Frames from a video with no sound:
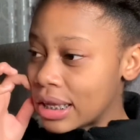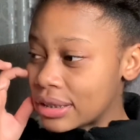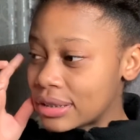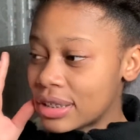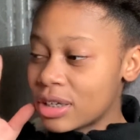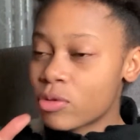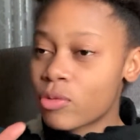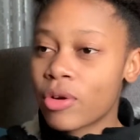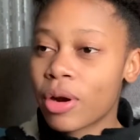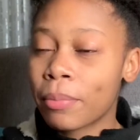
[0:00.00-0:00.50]

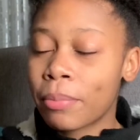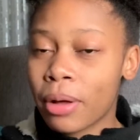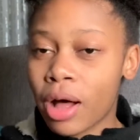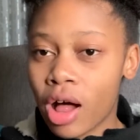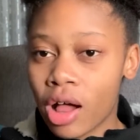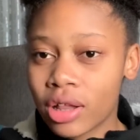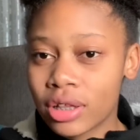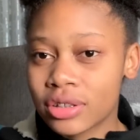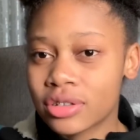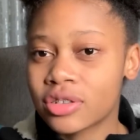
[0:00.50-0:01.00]

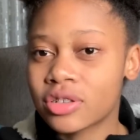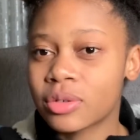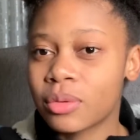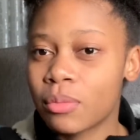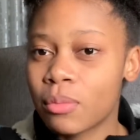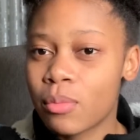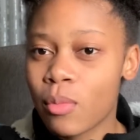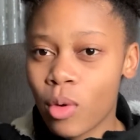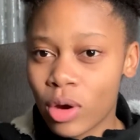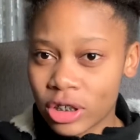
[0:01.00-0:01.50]
repels
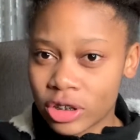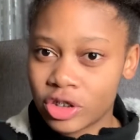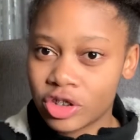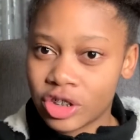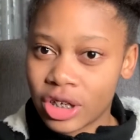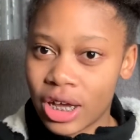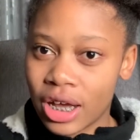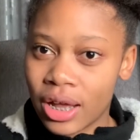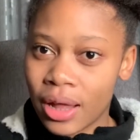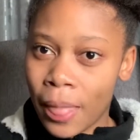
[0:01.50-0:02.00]

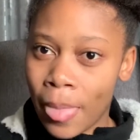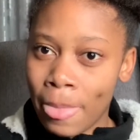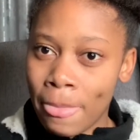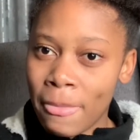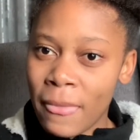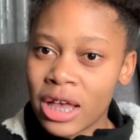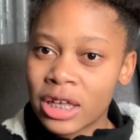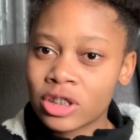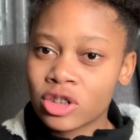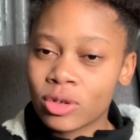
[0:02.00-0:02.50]
moisture.
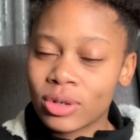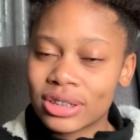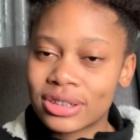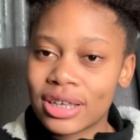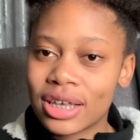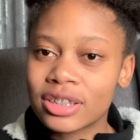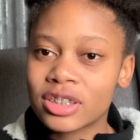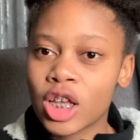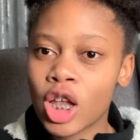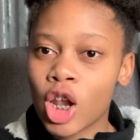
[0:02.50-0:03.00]
So it takes
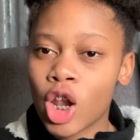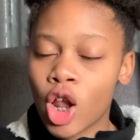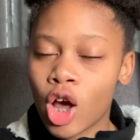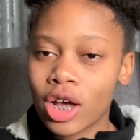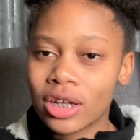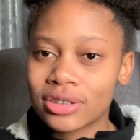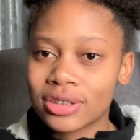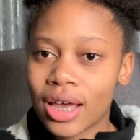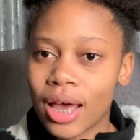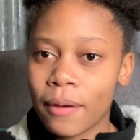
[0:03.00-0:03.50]
a long
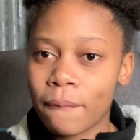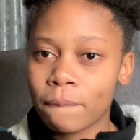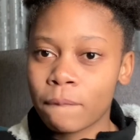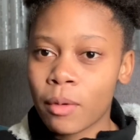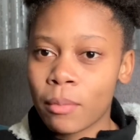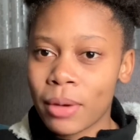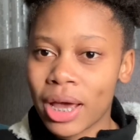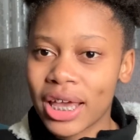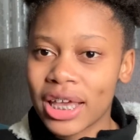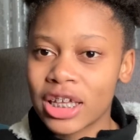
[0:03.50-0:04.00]
time for my
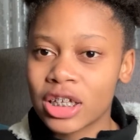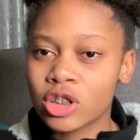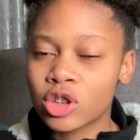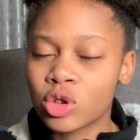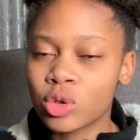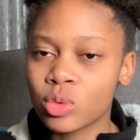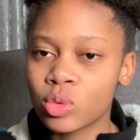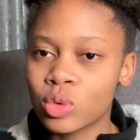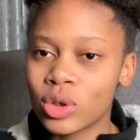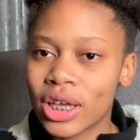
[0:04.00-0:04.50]
hair
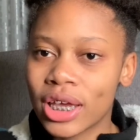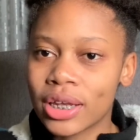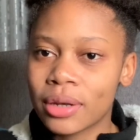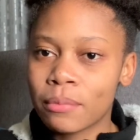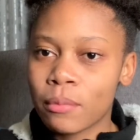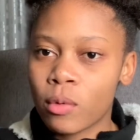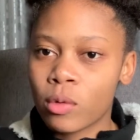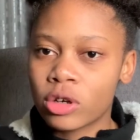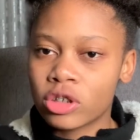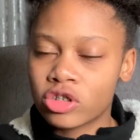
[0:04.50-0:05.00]
to get
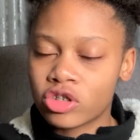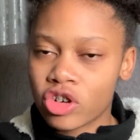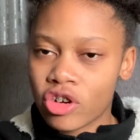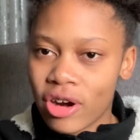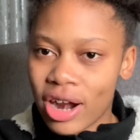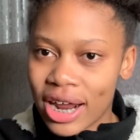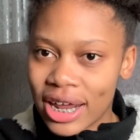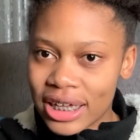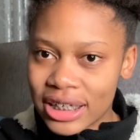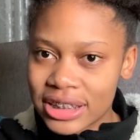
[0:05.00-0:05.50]

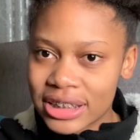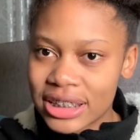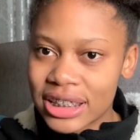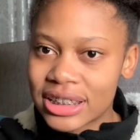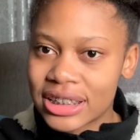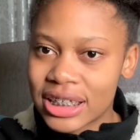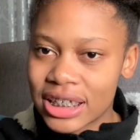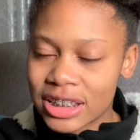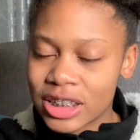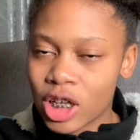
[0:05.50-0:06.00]
moisturized. It
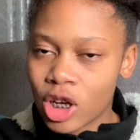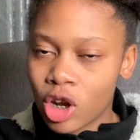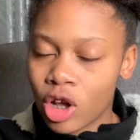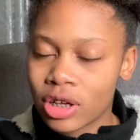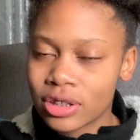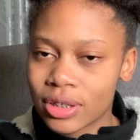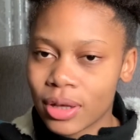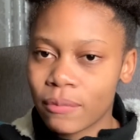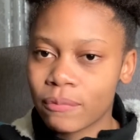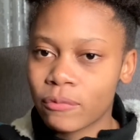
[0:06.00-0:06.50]
takes a long
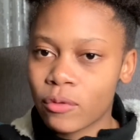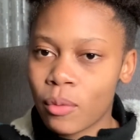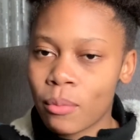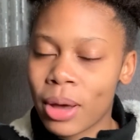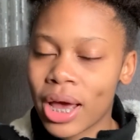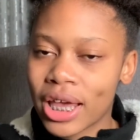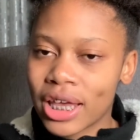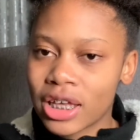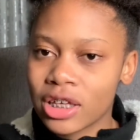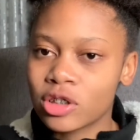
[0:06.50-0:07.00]
time for my
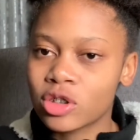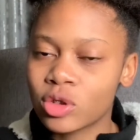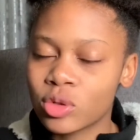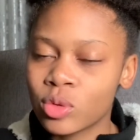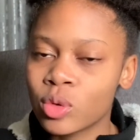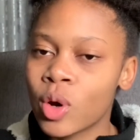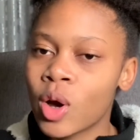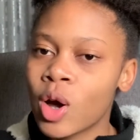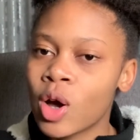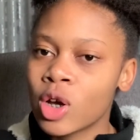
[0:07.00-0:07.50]
hair to
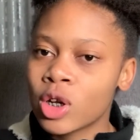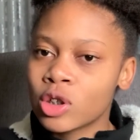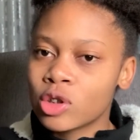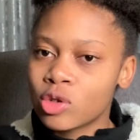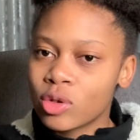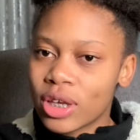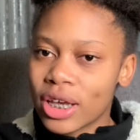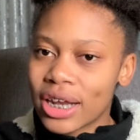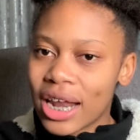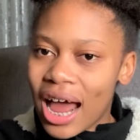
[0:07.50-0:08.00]

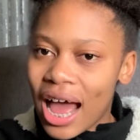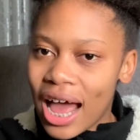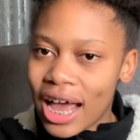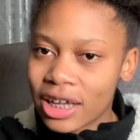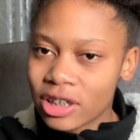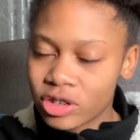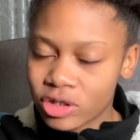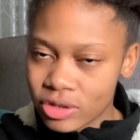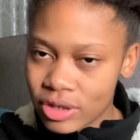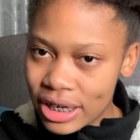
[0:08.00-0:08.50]
get
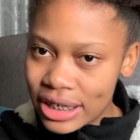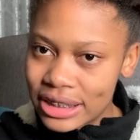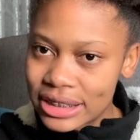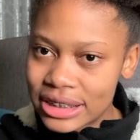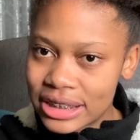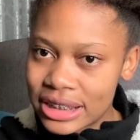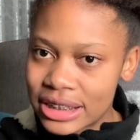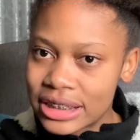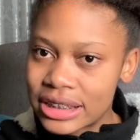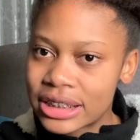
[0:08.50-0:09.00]

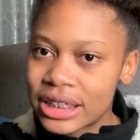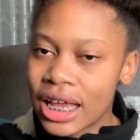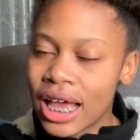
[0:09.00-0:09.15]
hydrated.